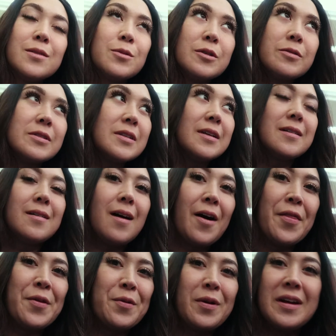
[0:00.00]
Goodwill was like
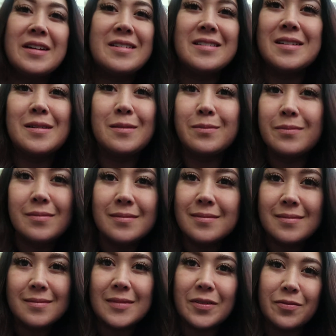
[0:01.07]
on the way, so
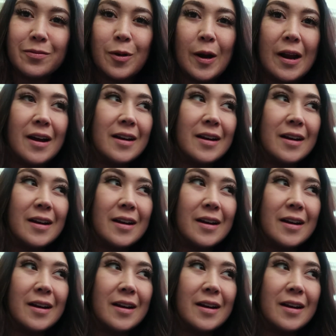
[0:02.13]
why